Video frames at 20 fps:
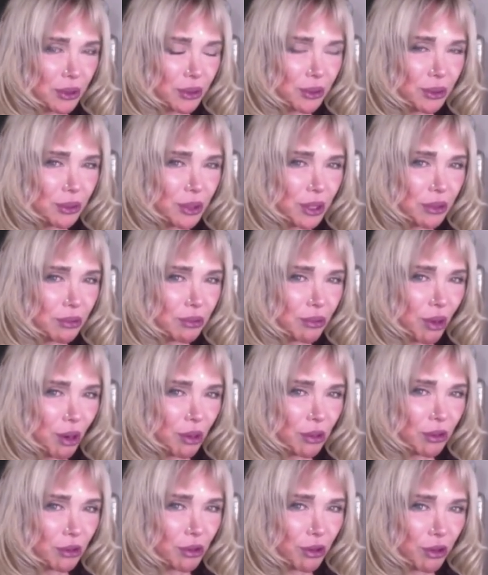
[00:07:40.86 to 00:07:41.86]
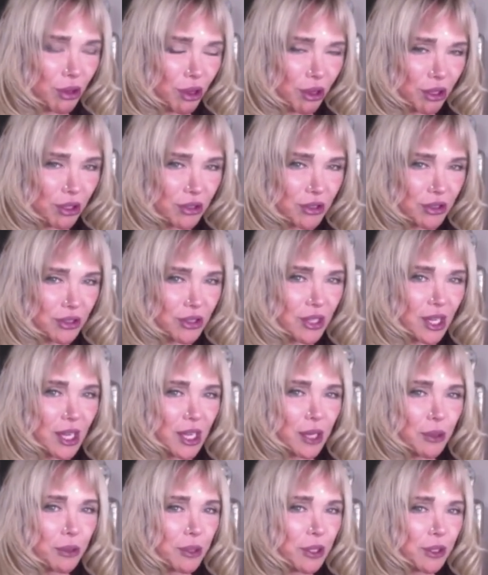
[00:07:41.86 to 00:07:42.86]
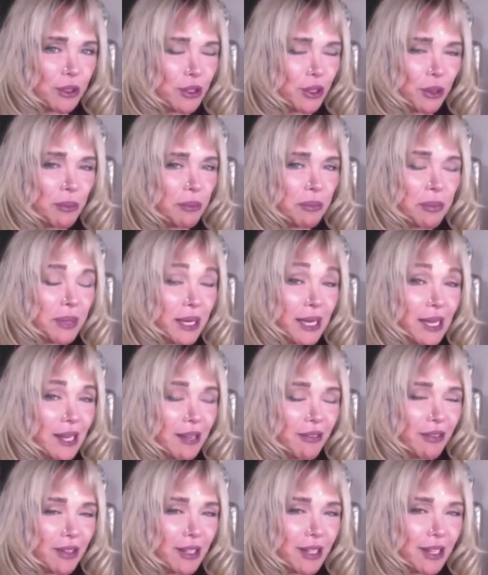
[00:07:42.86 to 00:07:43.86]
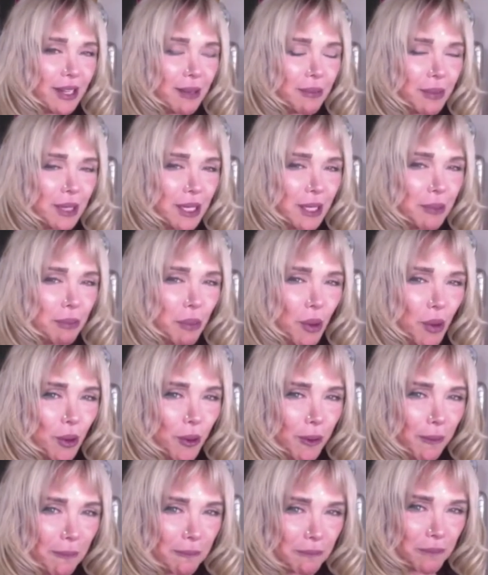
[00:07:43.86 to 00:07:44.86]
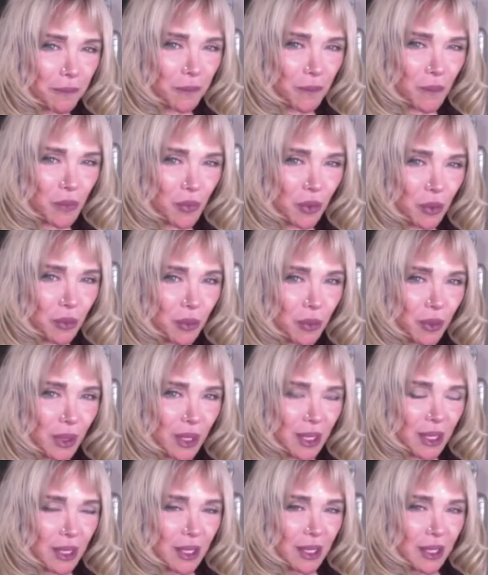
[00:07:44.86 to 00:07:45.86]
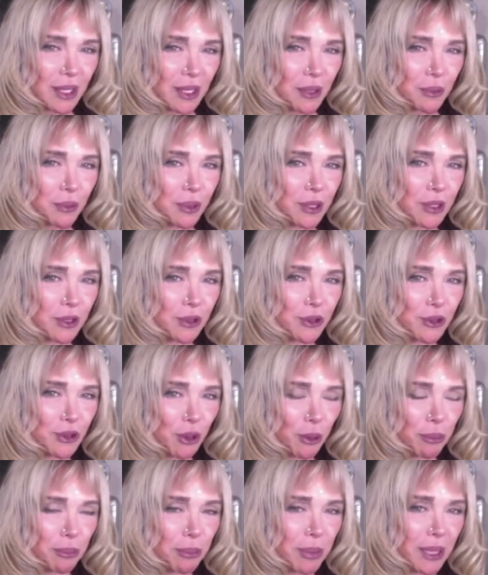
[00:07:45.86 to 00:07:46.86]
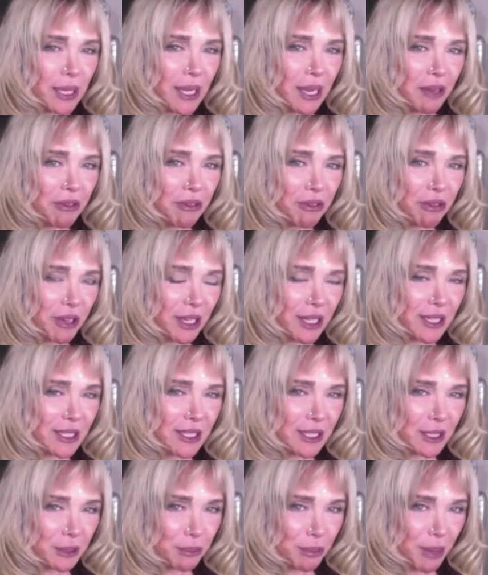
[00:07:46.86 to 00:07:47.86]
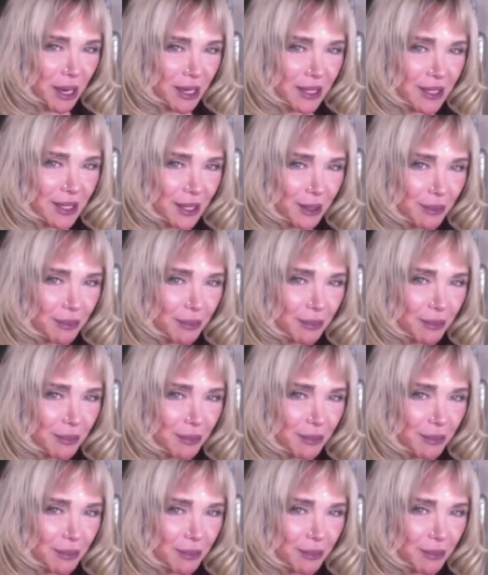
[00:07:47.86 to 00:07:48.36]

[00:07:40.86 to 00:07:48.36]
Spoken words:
the wrong thoughts, when you don't believe in them anymore, when you stop being affected by them.